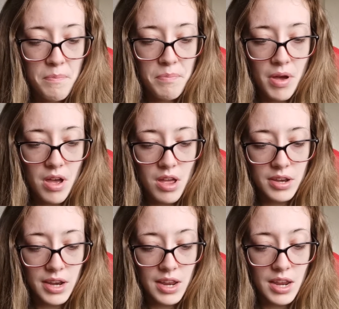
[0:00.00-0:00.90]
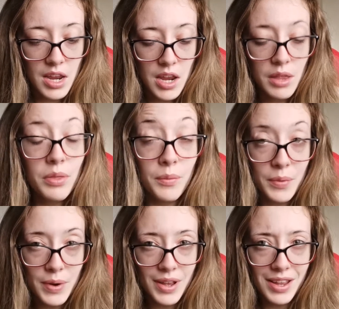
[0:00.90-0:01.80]
But either
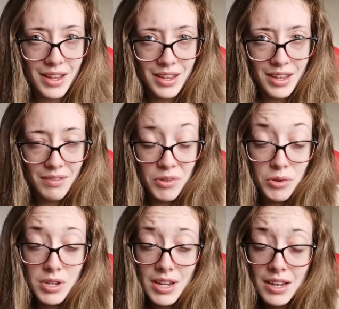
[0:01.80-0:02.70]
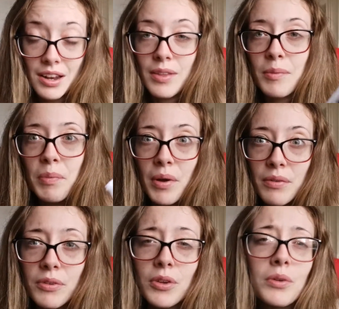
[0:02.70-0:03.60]
way, if you did like the
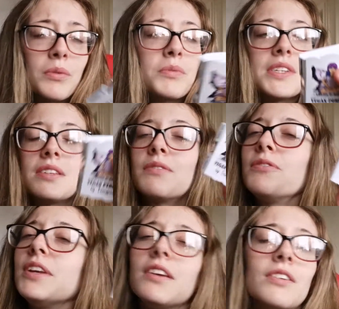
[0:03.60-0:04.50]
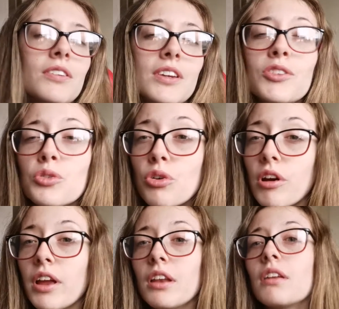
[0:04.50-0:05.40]
perfumes, it's vegan, it's
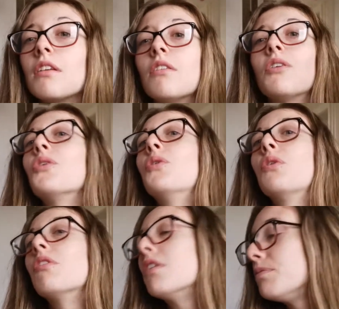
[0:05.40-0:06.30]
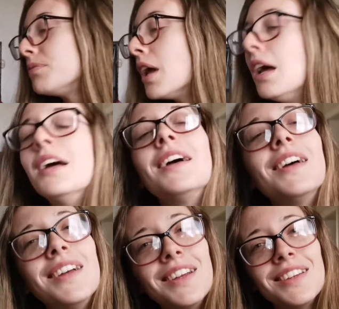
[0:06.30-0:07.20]
great all around.
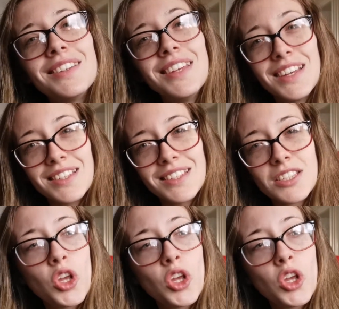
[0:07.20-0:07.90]
Yes.